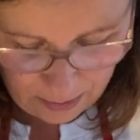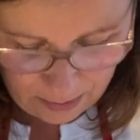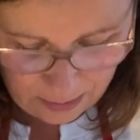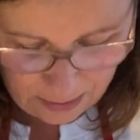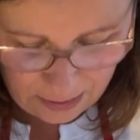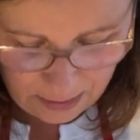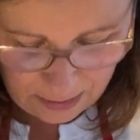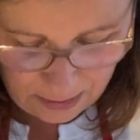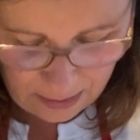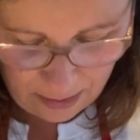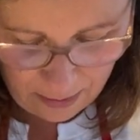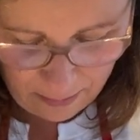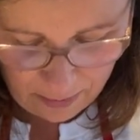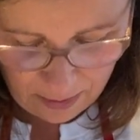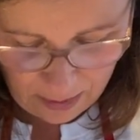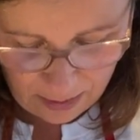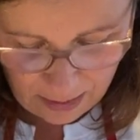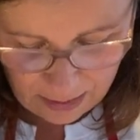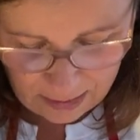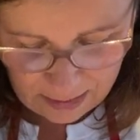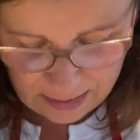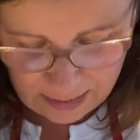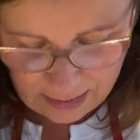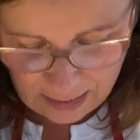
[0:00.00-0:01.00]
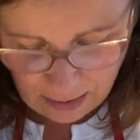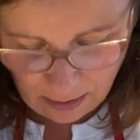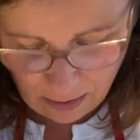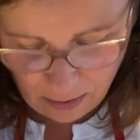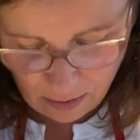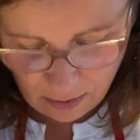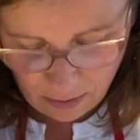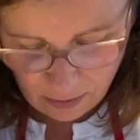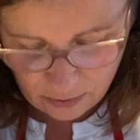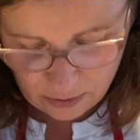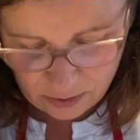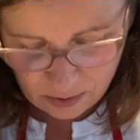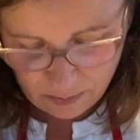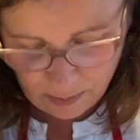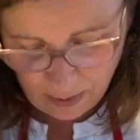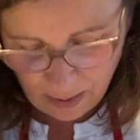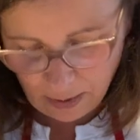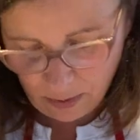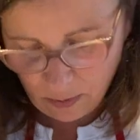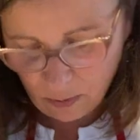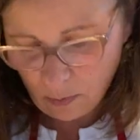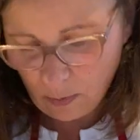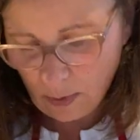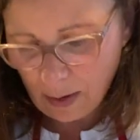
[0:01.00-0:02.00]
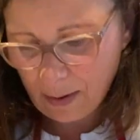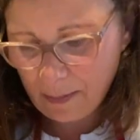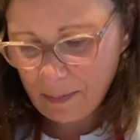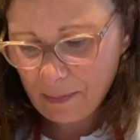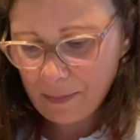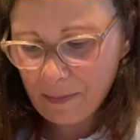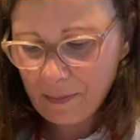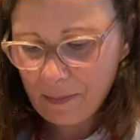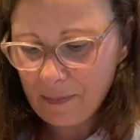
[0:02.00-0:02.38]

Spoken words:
Just something to stick on your spider web.